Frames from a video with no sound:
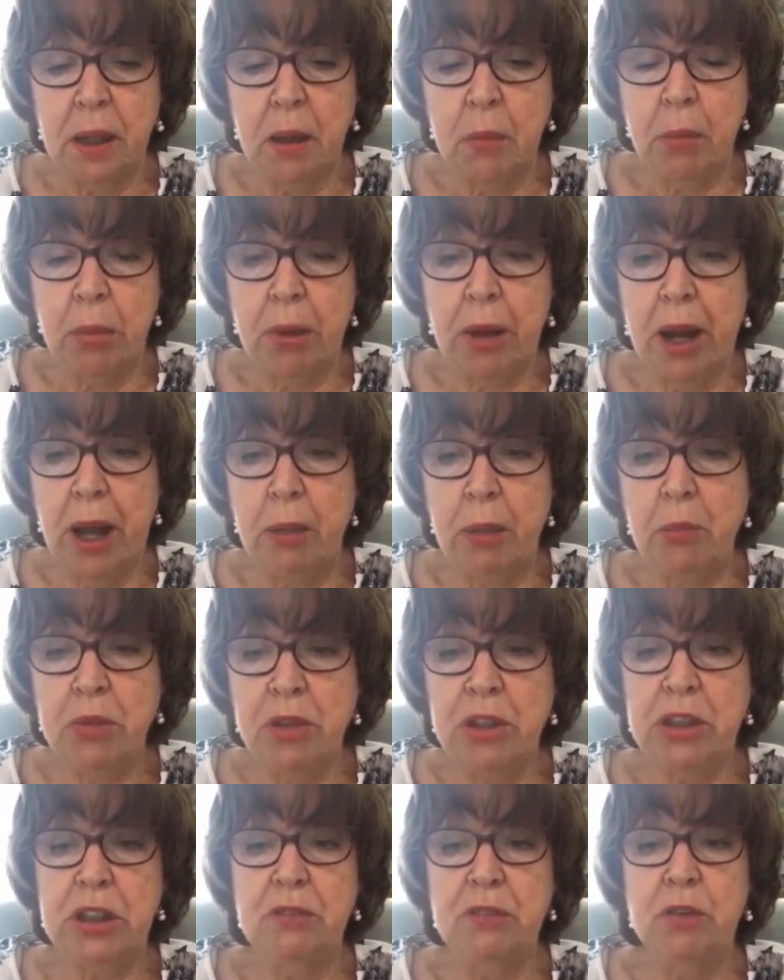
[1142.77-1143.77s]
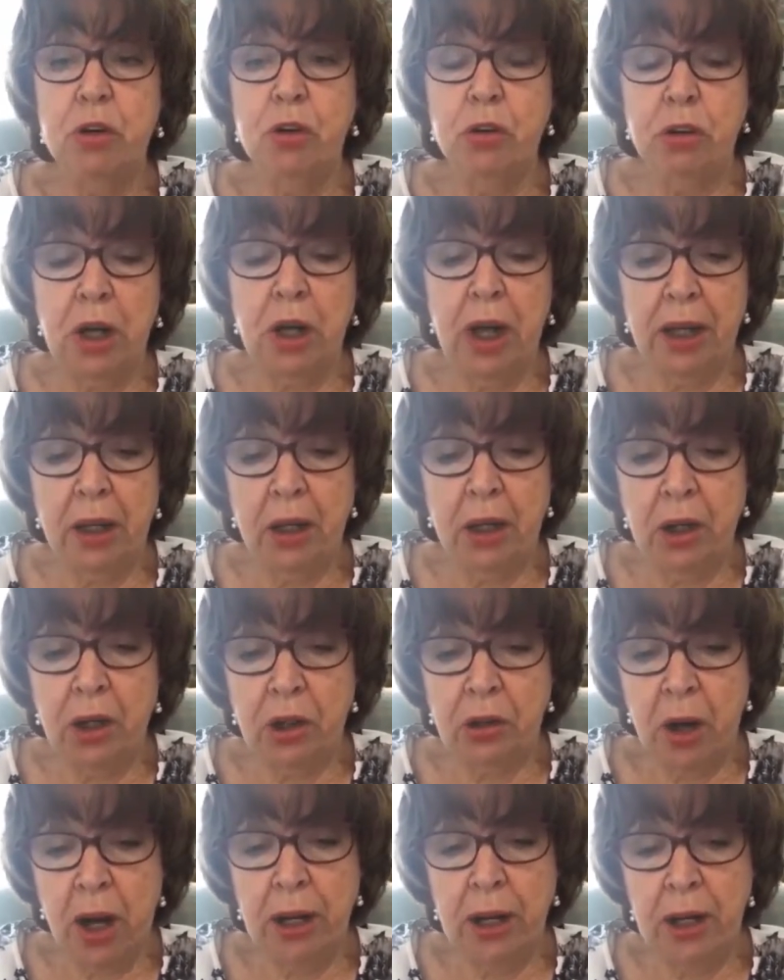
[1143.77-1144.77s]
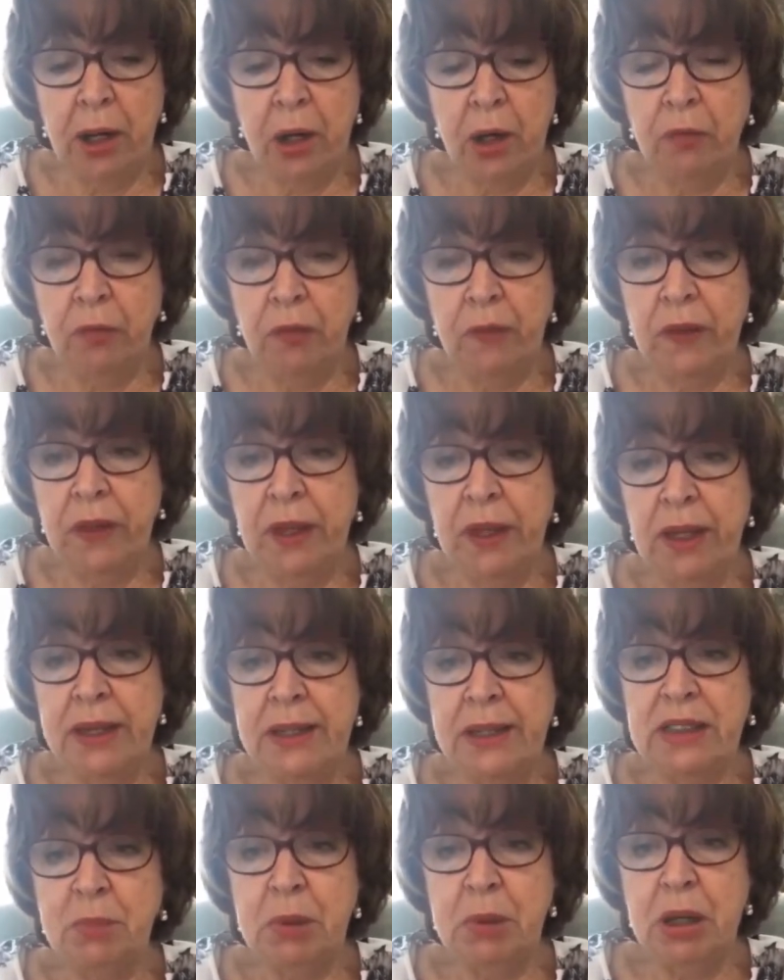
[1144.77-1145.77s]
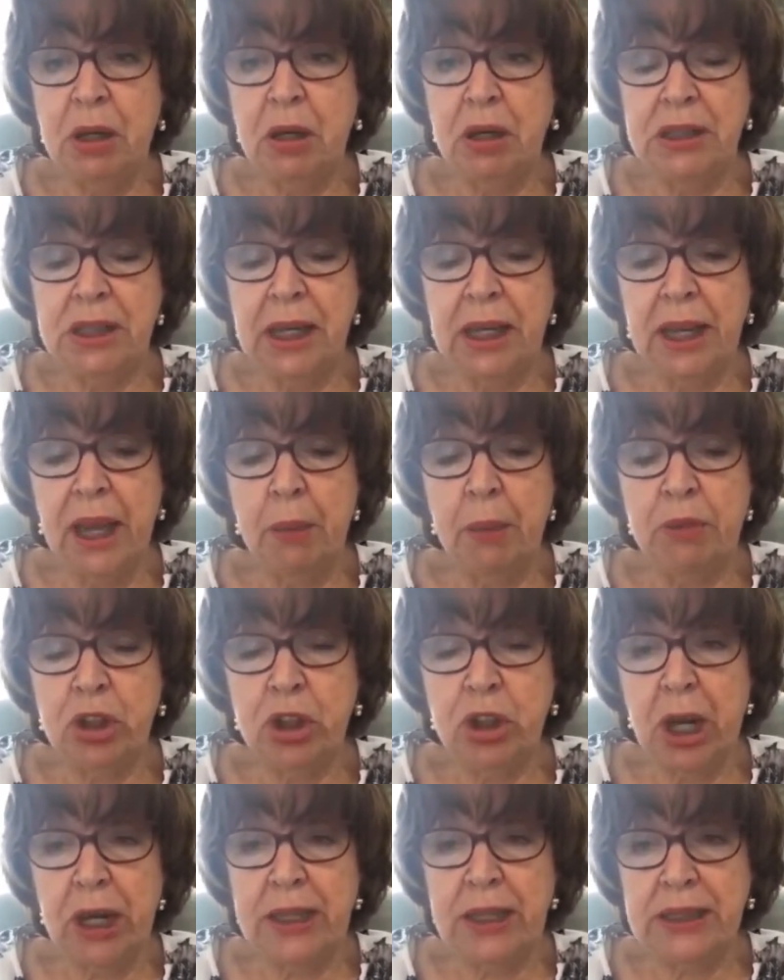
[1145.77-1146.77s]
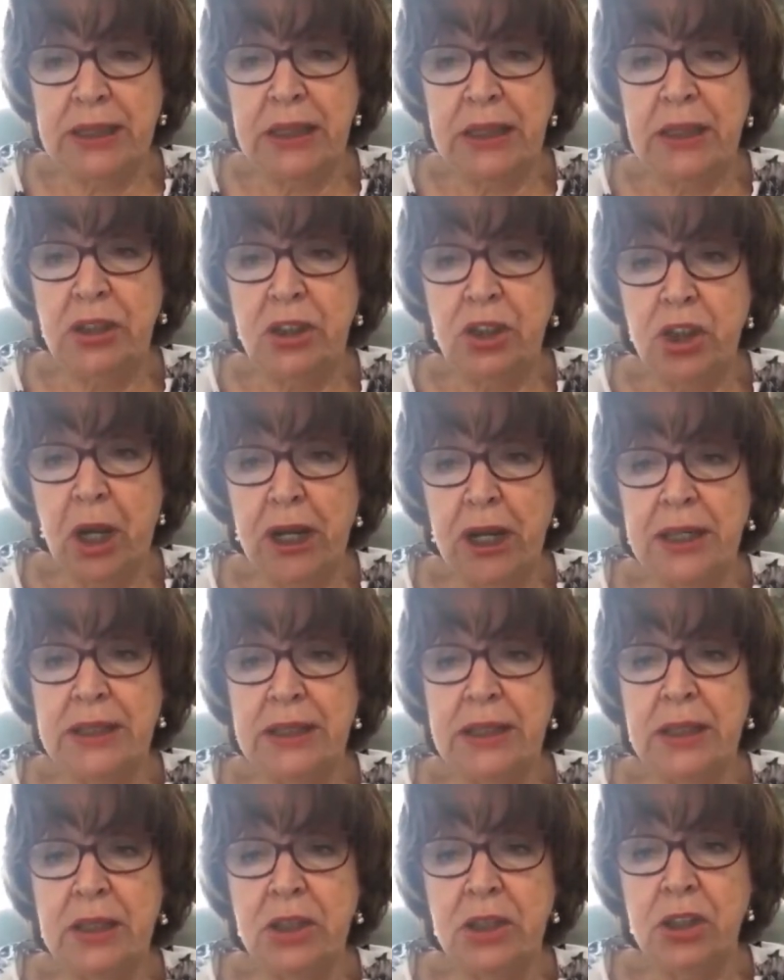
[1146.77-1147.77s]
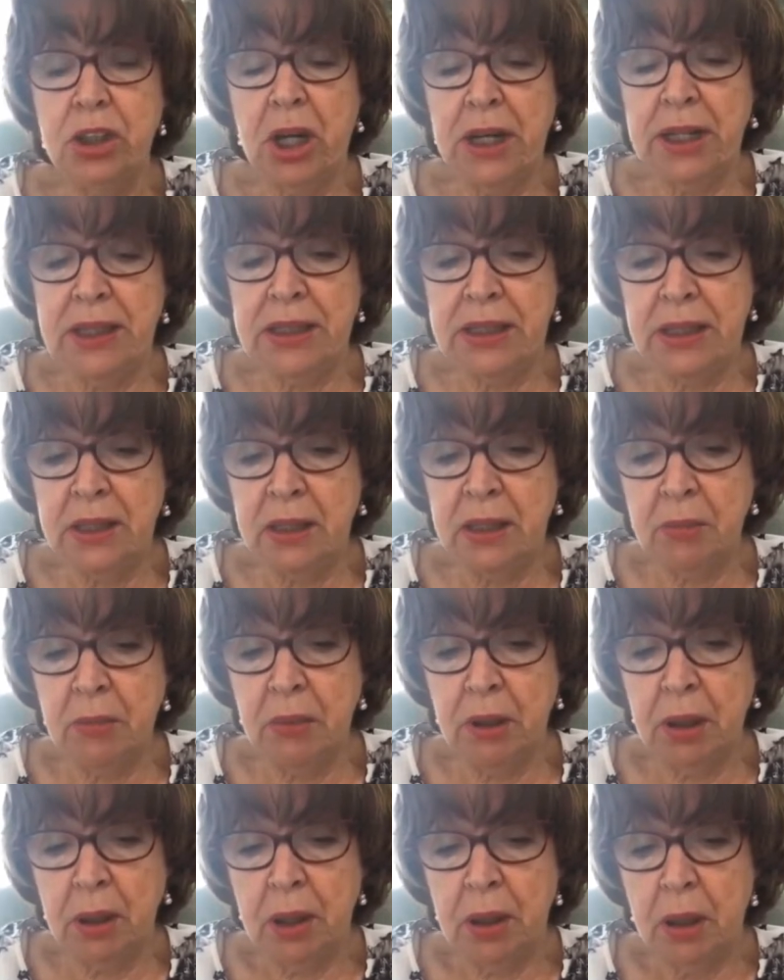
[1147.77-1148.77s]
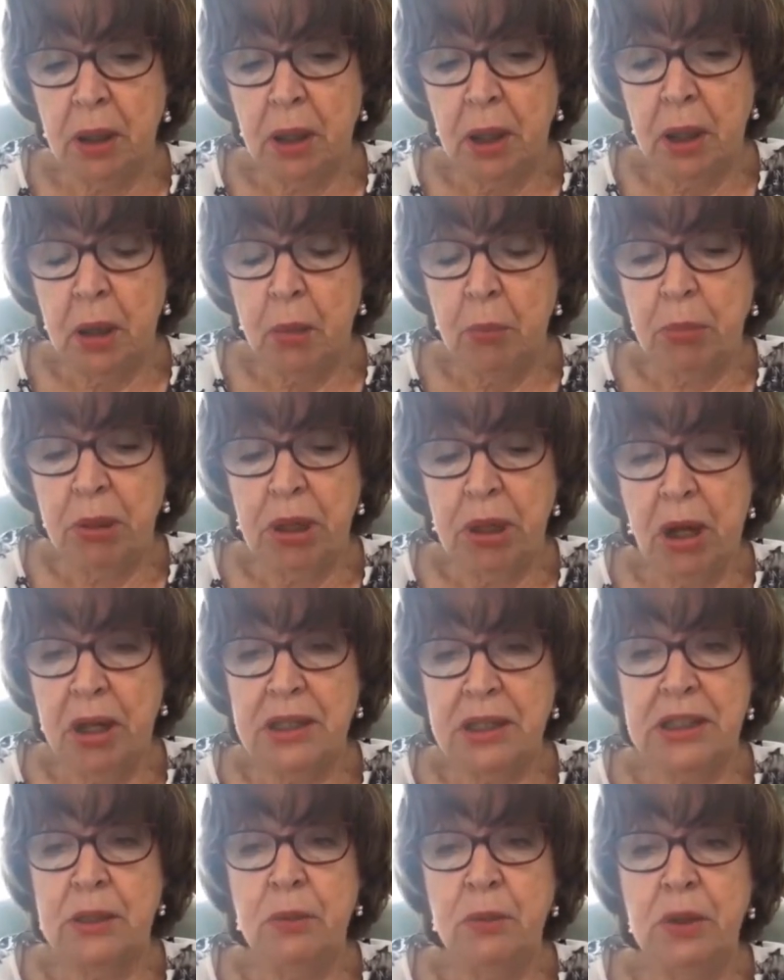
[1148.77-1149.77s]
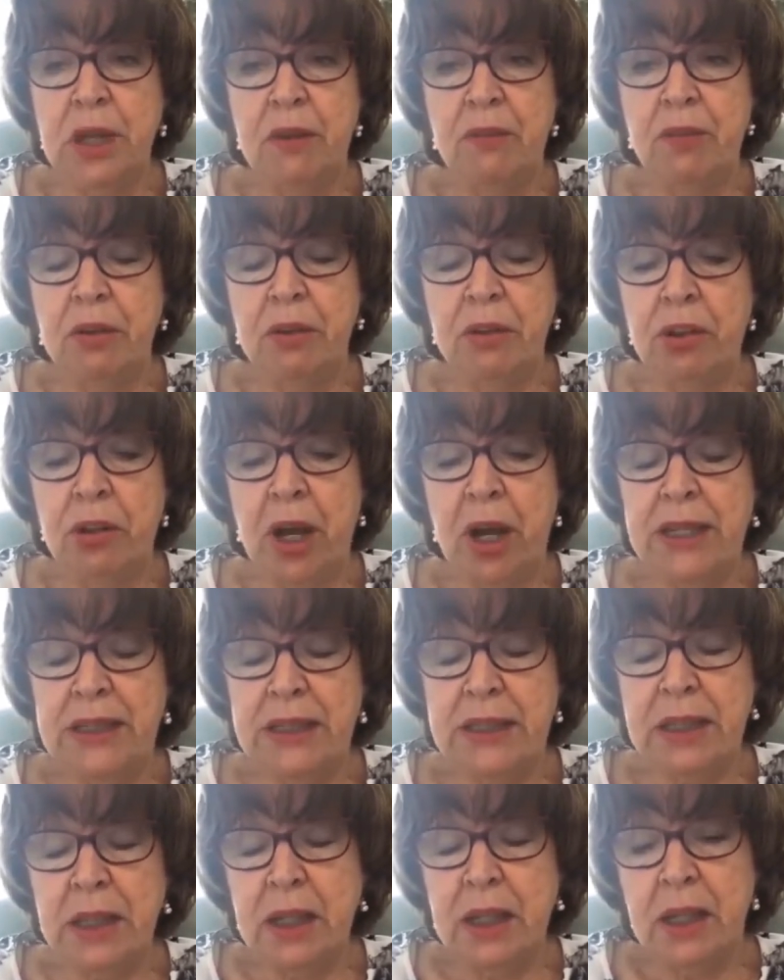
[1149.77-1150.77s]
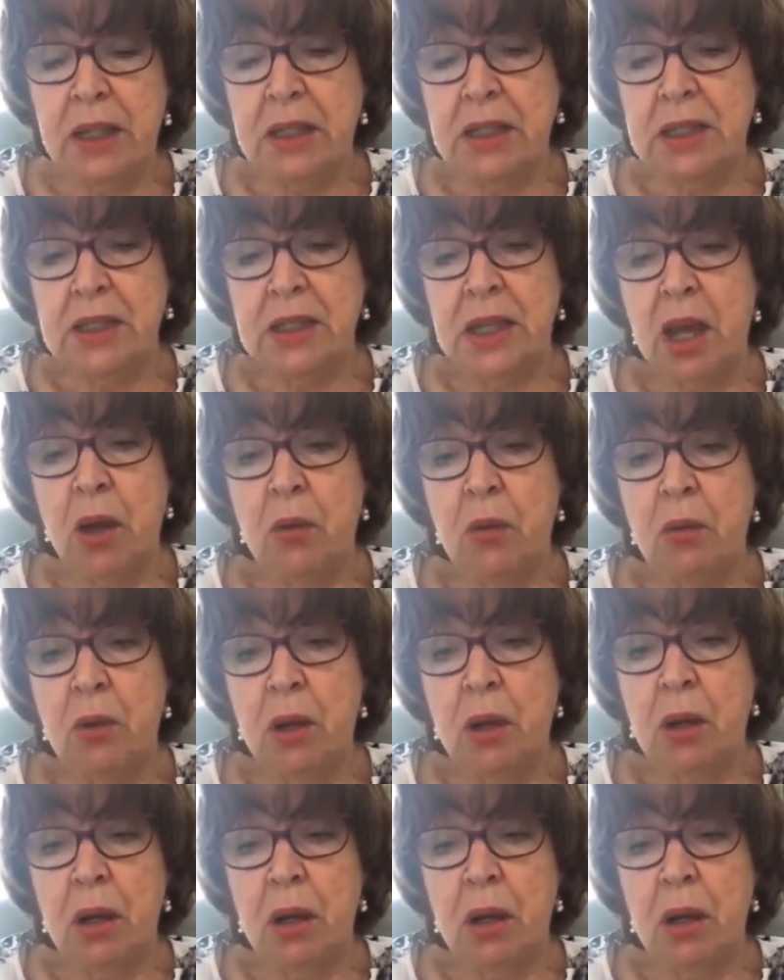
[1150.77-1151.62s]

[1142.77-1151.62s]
but I must have looked like a crank over the years because I kept chasing and chasing and chasing them because they were never addressed. So...